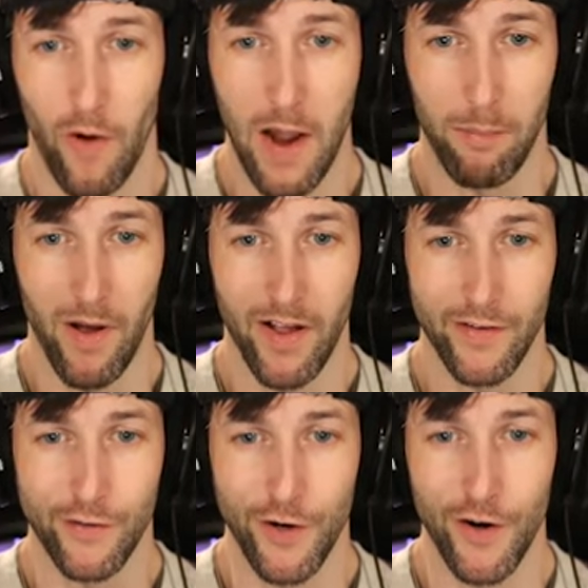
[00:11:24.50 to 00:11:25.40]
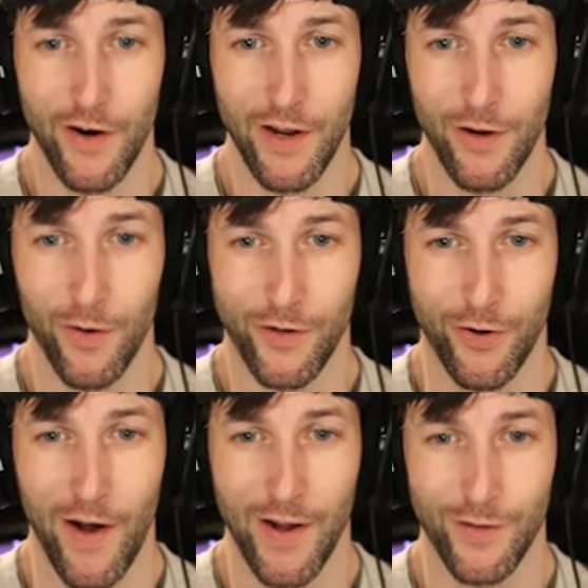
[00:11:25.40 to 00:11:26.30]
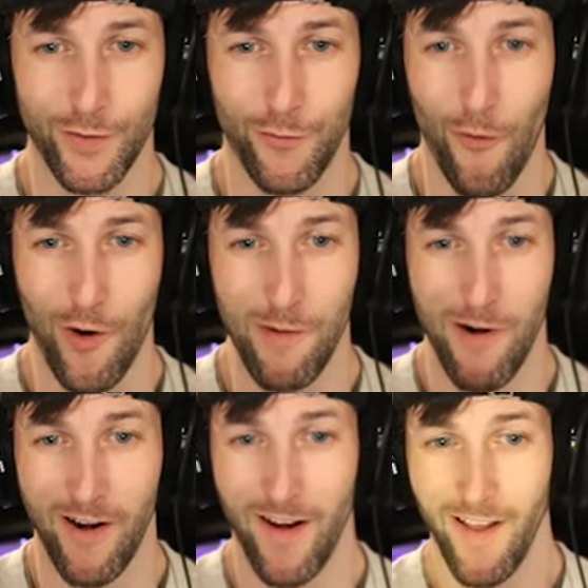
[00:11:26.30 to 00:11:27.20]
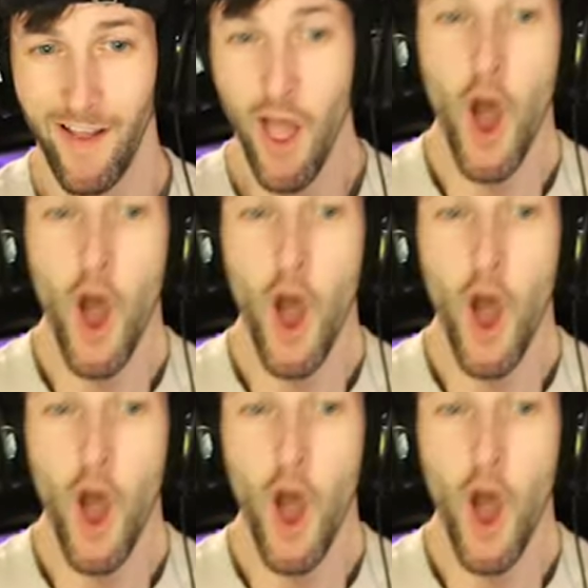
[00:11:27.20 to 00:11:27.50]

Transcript: Grandpa has turned into a transformer.